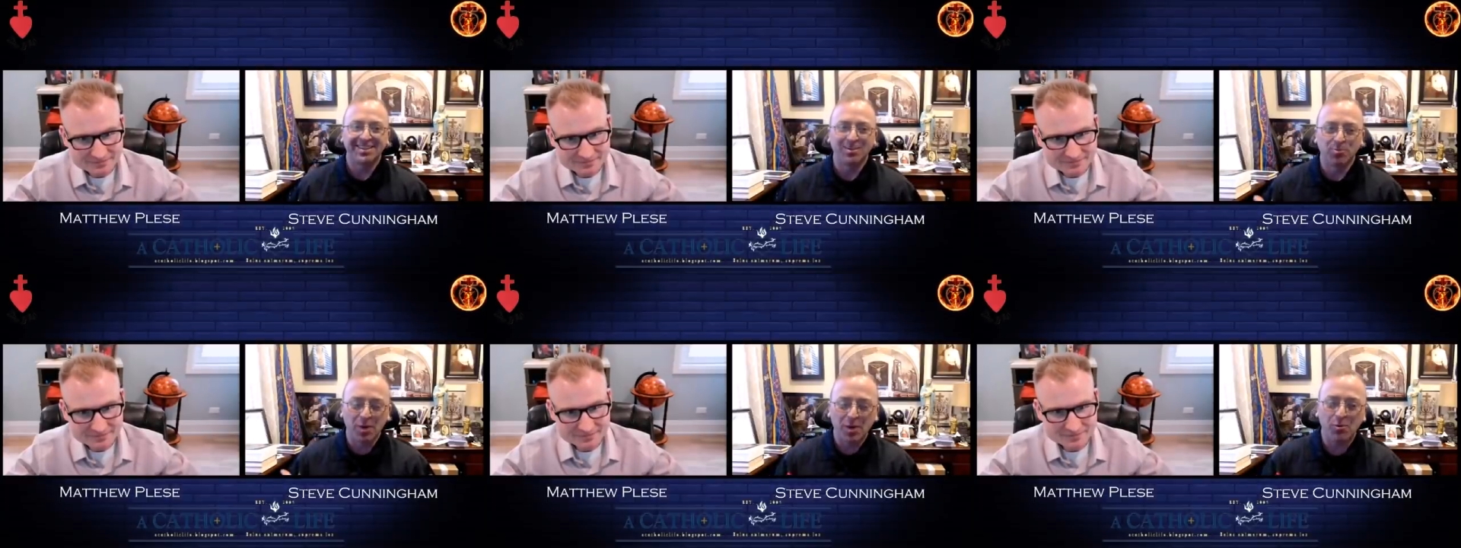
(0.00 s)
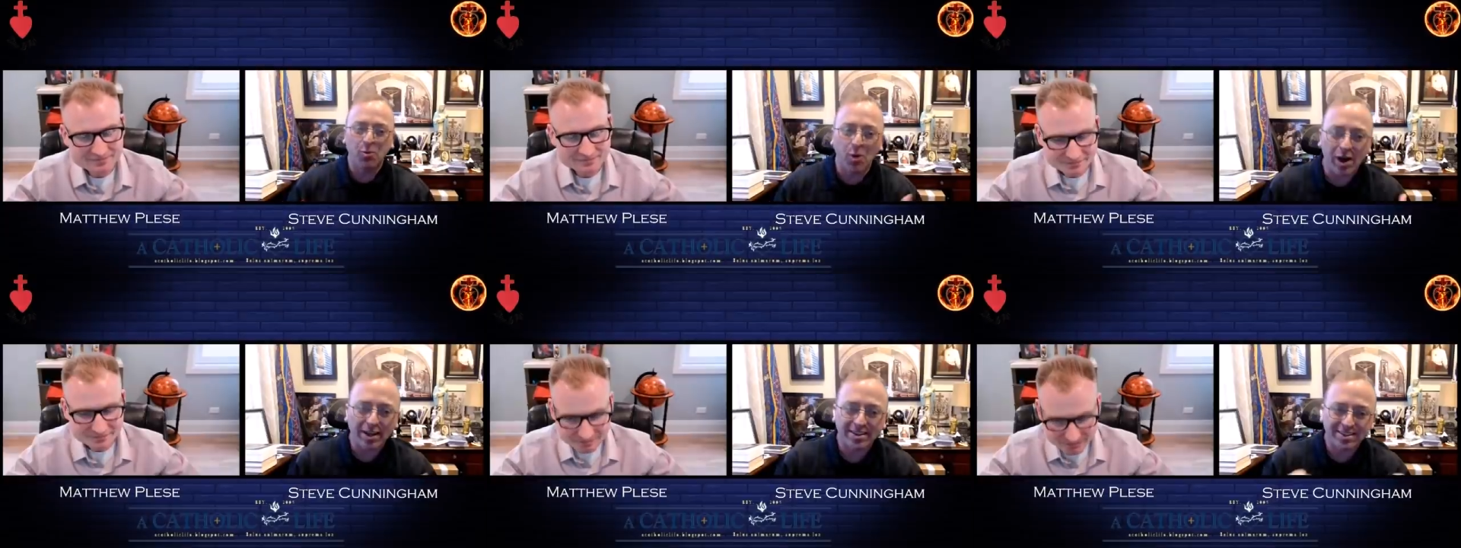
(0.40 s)
Speaker 1: We
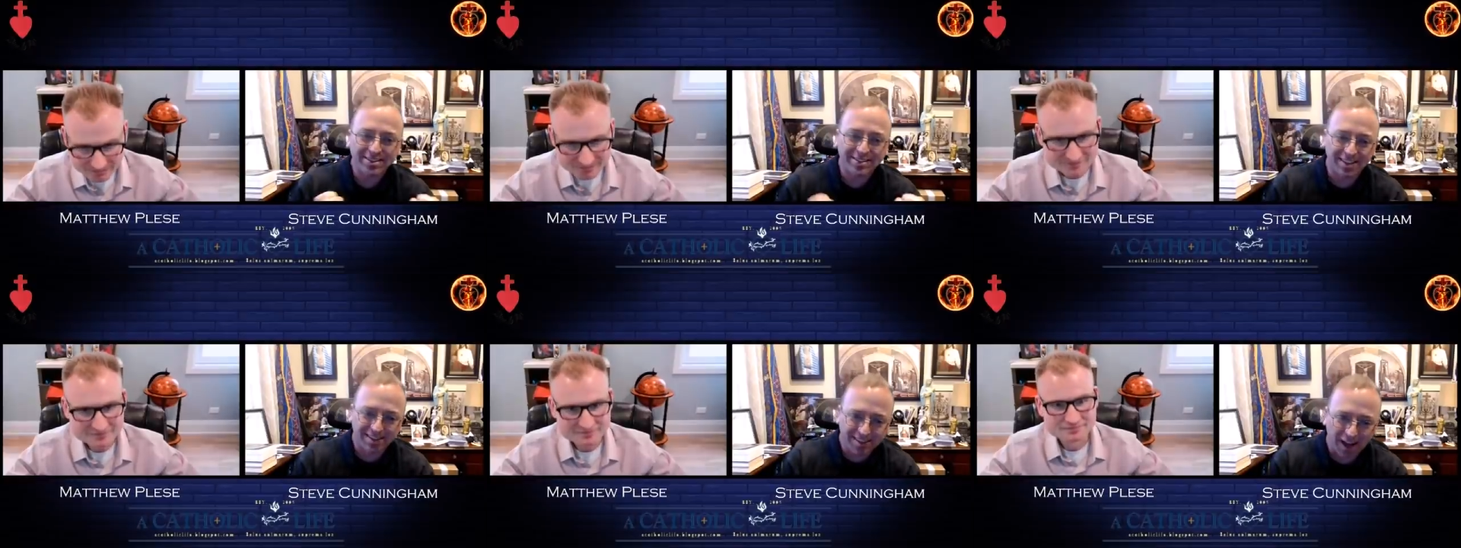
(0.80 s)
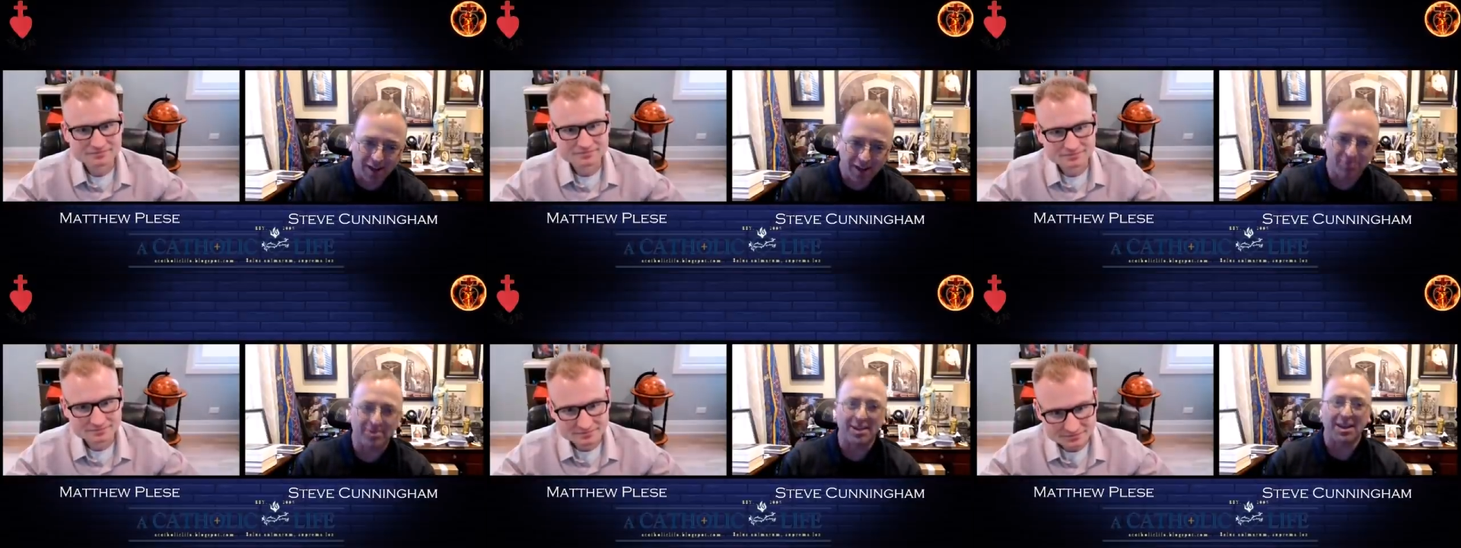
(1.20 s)
want mm-hmm. the
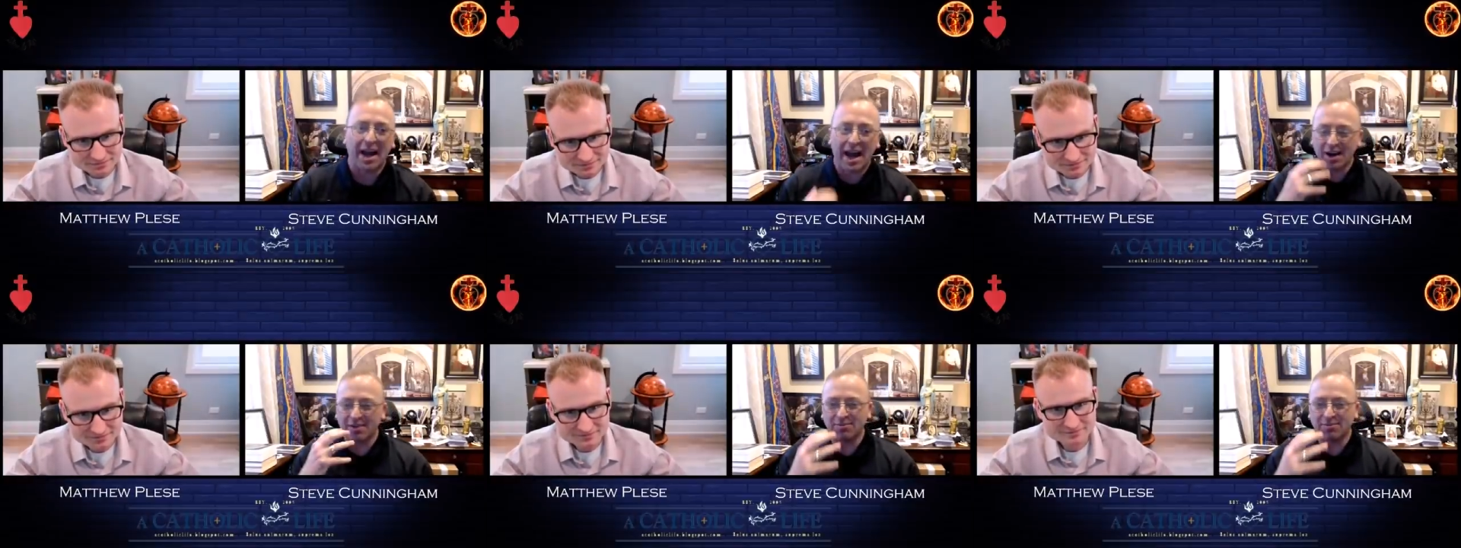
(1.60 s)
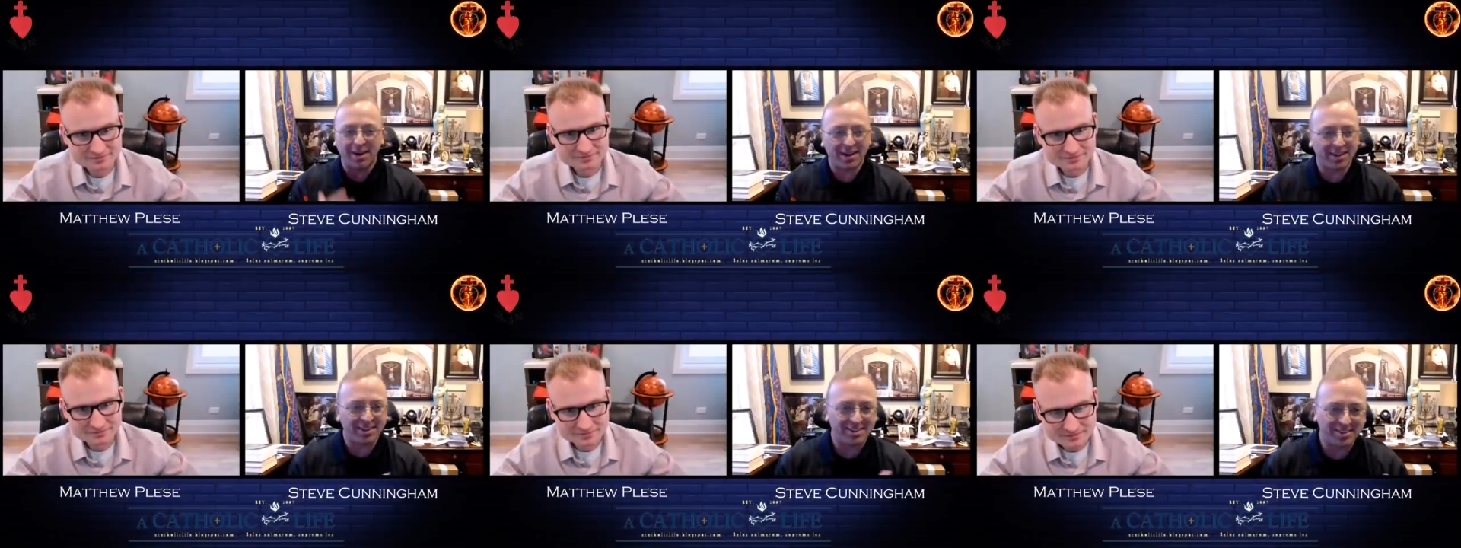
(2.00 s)
tough thing, iron
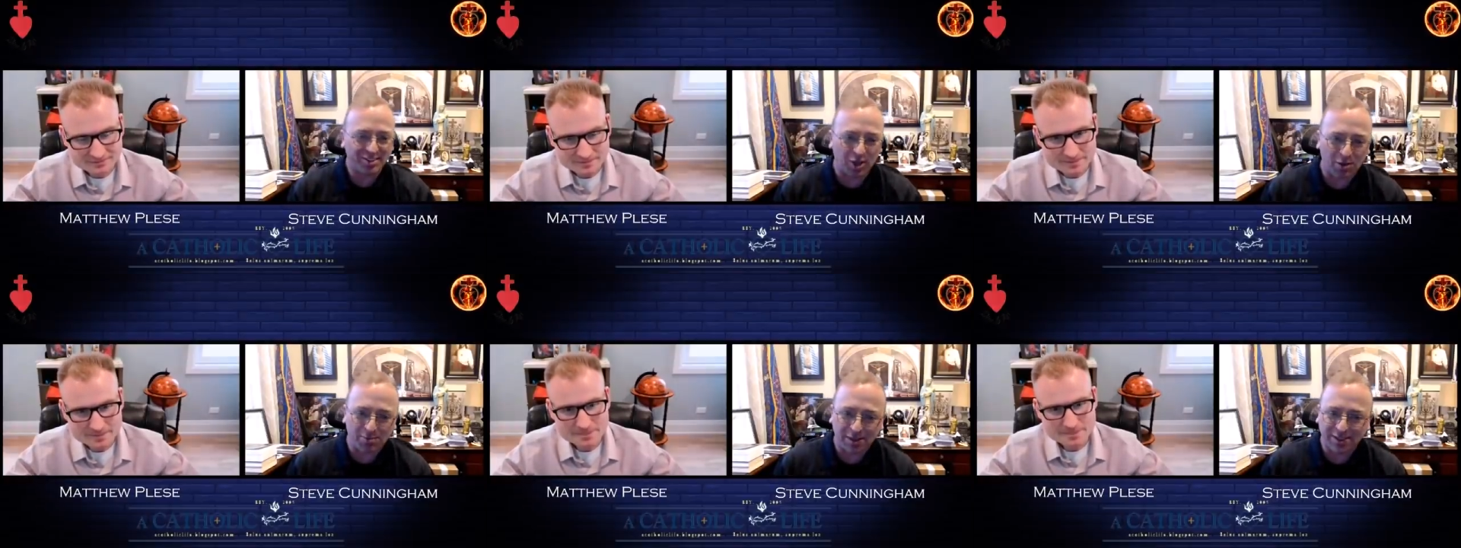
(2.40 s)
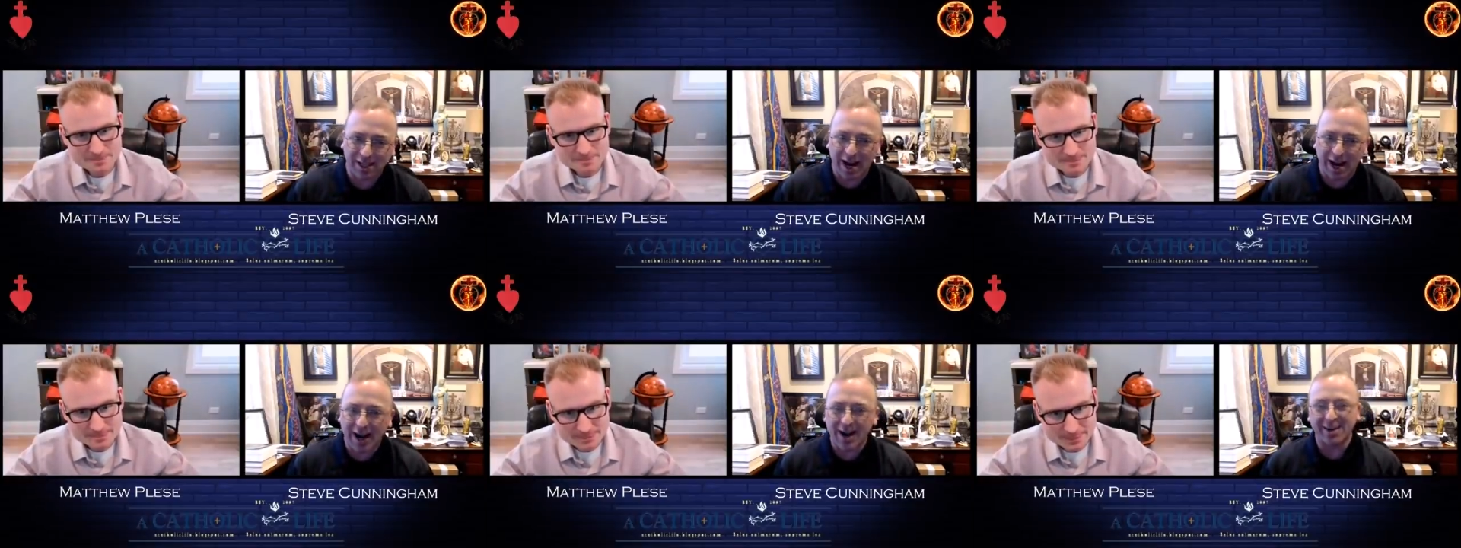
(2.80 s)
fire and sharpens
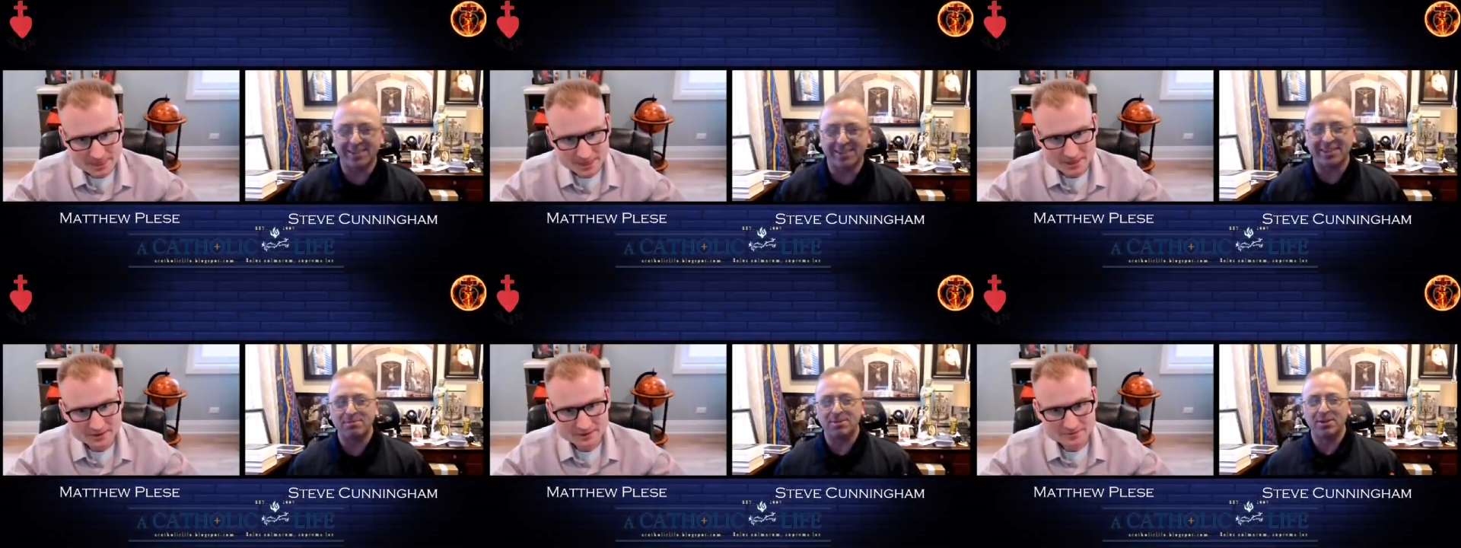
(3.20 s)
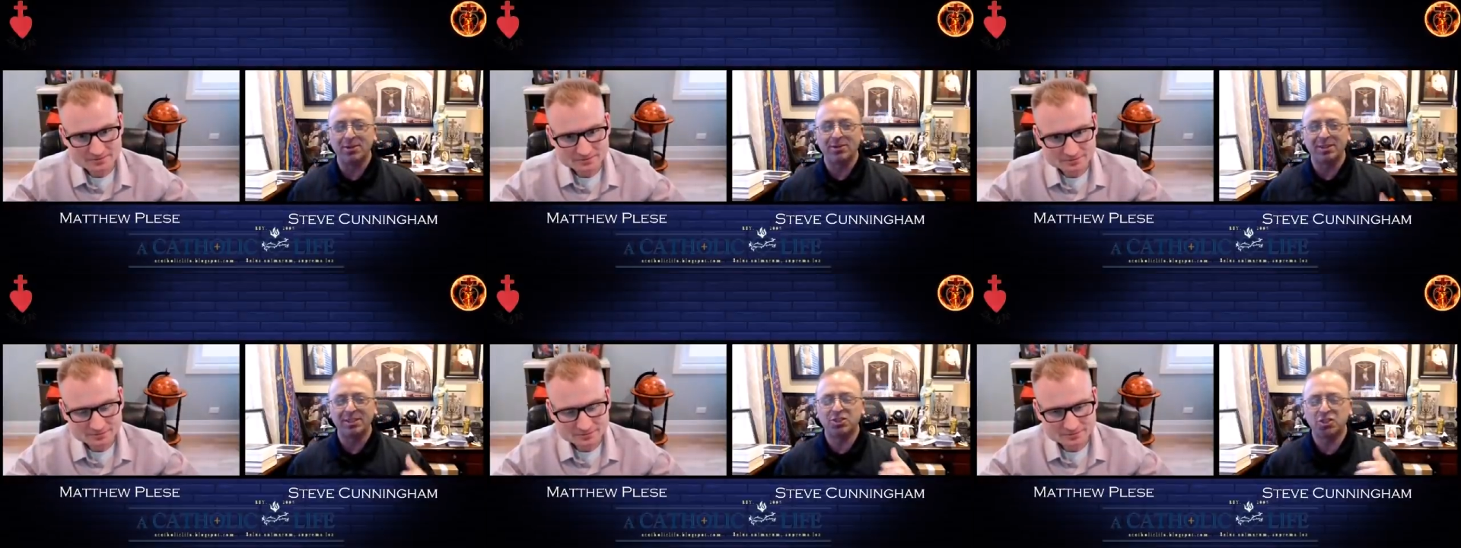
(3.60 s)
iron type deal,
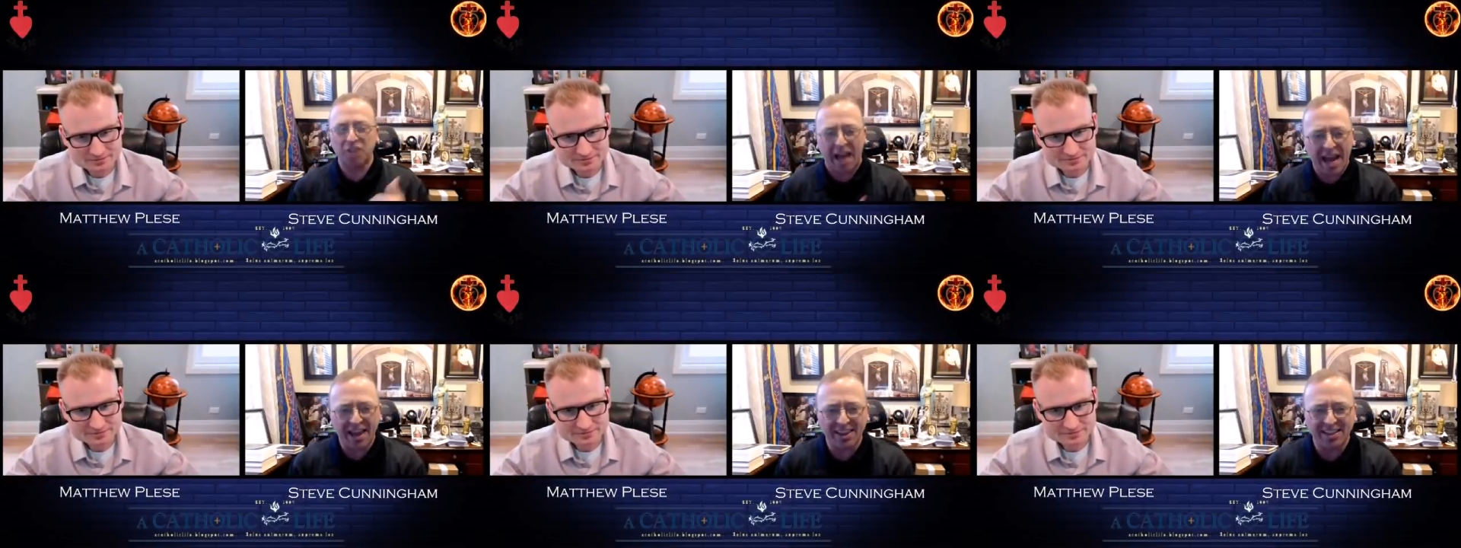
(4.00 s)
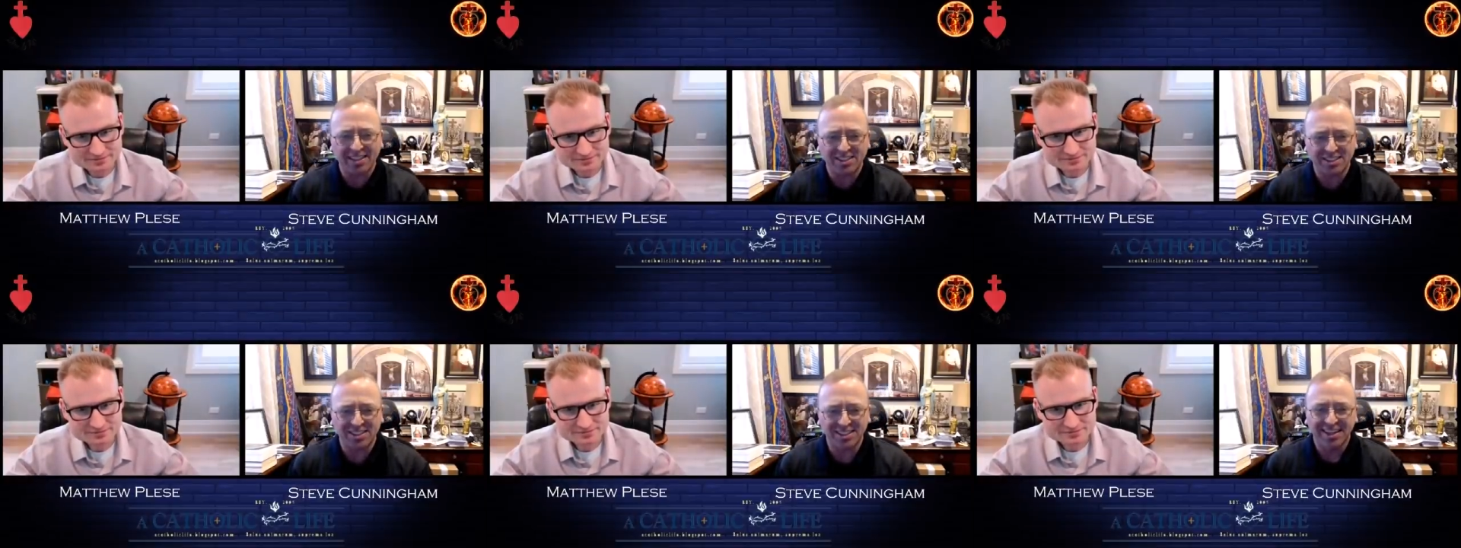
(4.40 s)
the
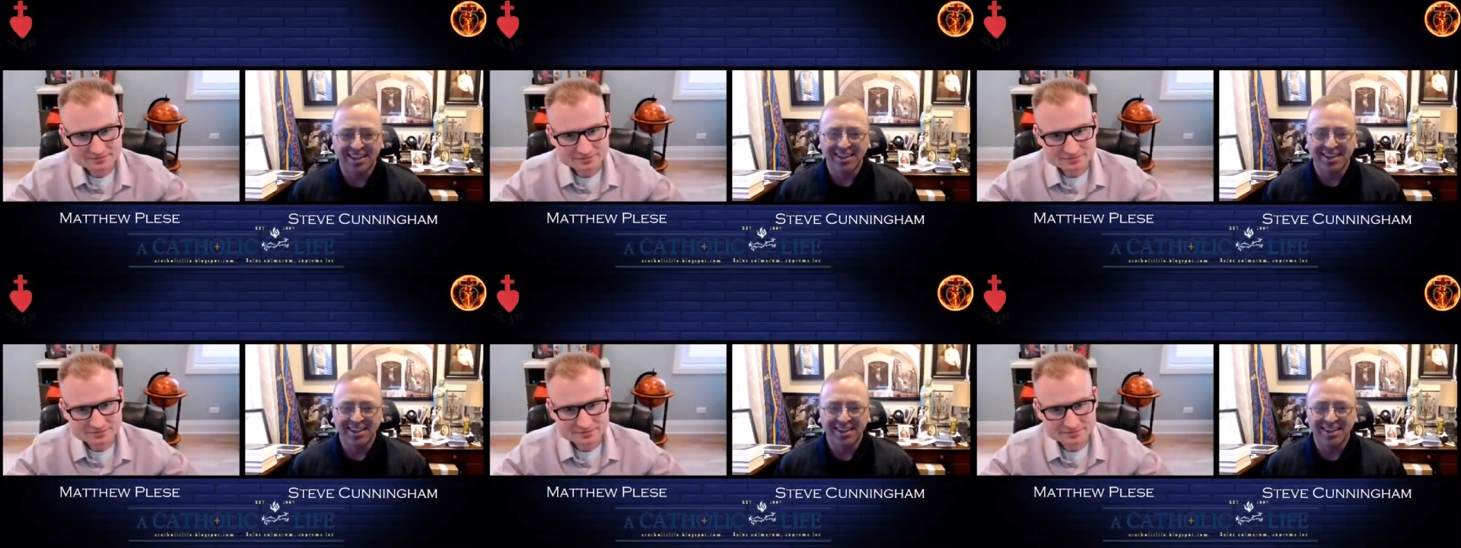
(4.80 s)
challenge.